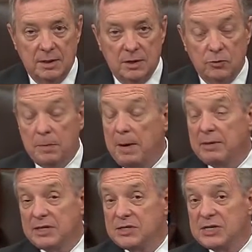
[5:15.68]
The
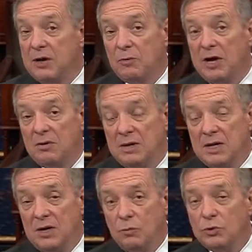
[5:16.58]
Republicans say, well,
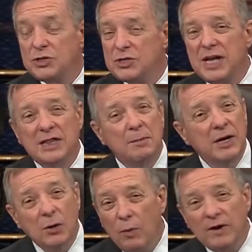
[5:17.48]
we'll just take the
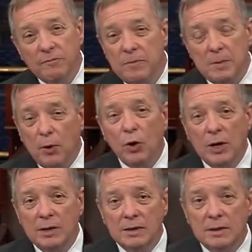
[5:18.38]
money away from
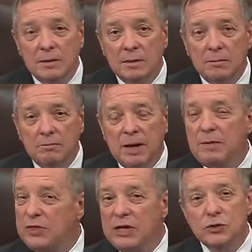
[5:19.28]
Ebola.
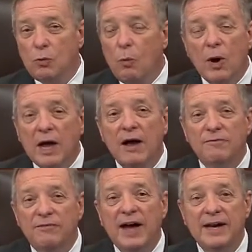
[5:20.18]
Maybe things will work out
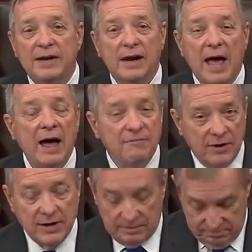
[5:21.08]
fine in
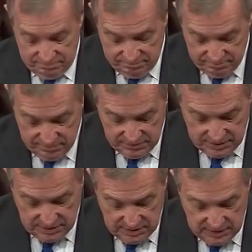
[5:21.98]
Africa.
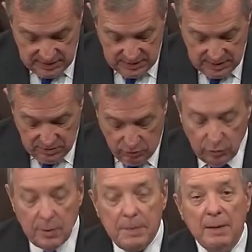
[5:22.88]
Well,
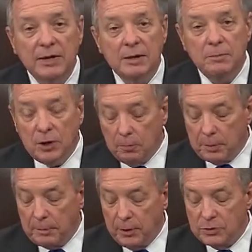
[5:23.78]
the Republican bill
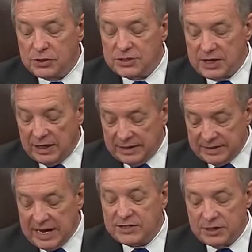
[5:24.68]
proposes
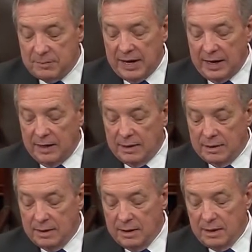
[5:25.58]
decimating
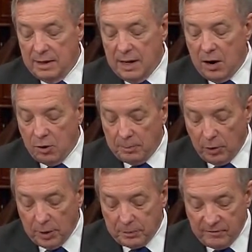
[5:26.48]
our
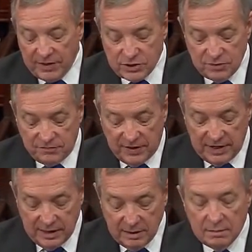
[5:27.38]
Ebola prevention
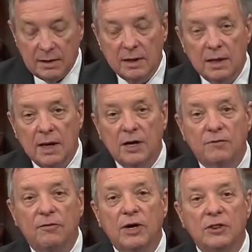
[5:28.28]
funding and
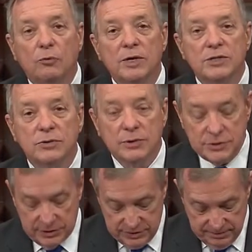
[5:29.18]
diverting the
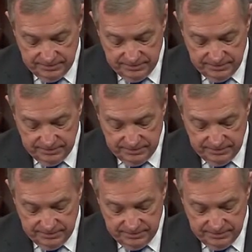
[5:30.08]
resources.